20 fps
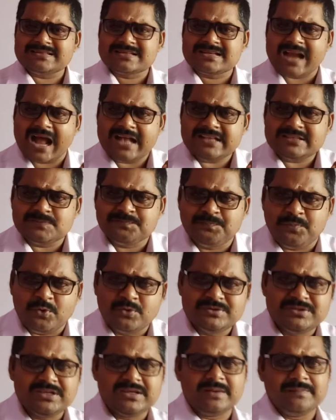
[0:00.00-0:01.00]

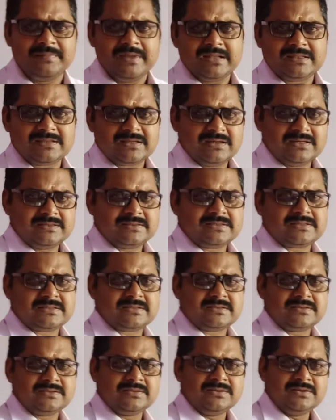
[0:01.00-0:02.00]
transposing
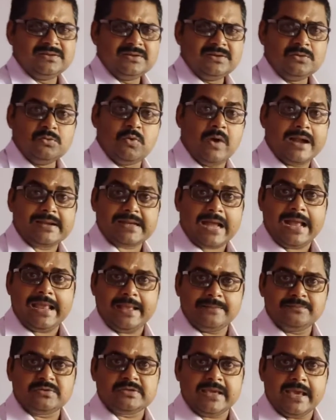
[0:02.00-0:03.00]
methods. What I
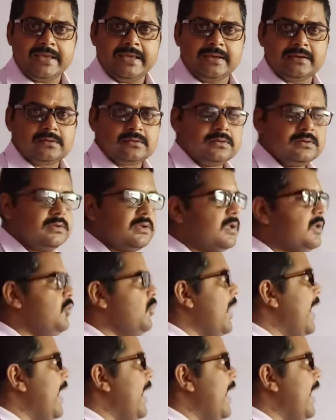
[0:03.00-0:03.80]
am saying, you